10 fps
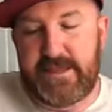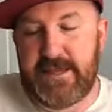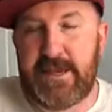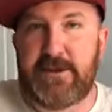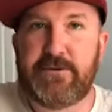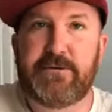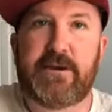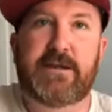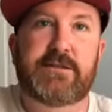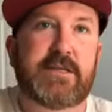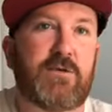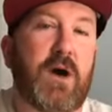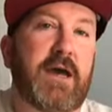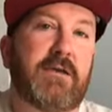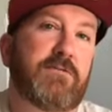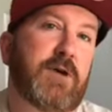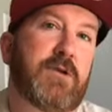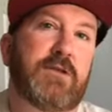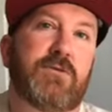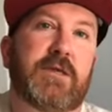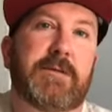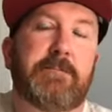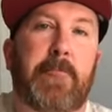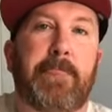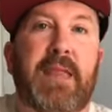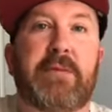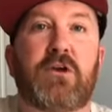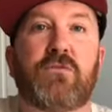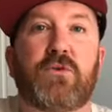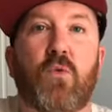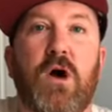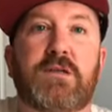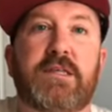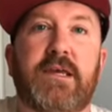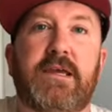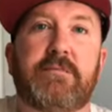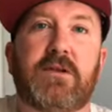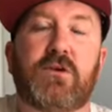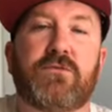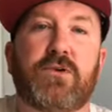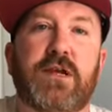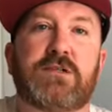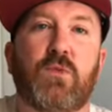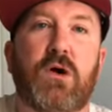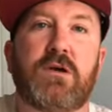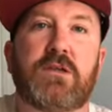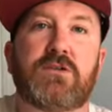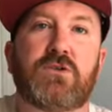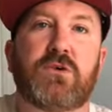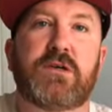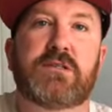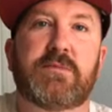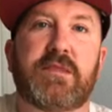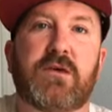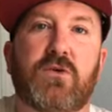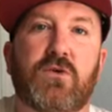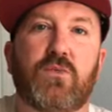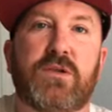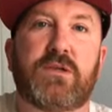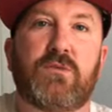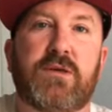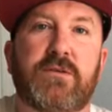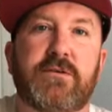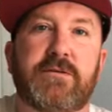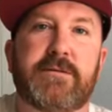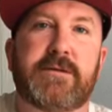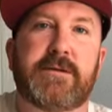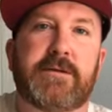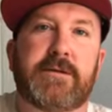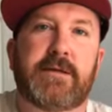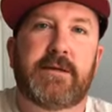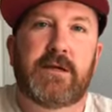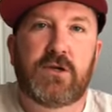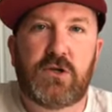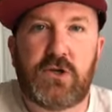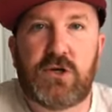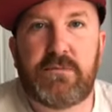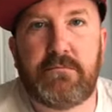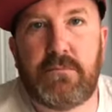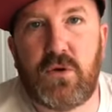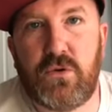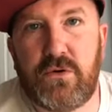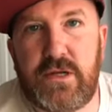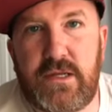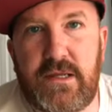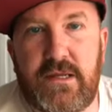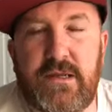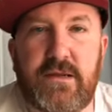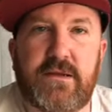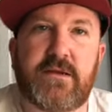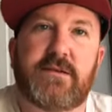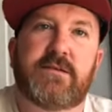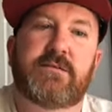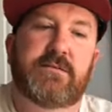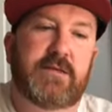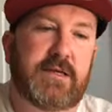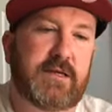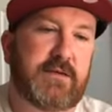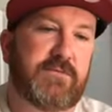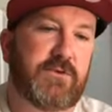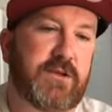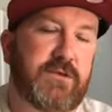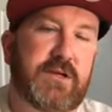I know. You're saying, why? Why would I do that? Anybody go for a walk today? Anybody go for a nice walk and enjoy some of that cold, windy weather? Good morning. For another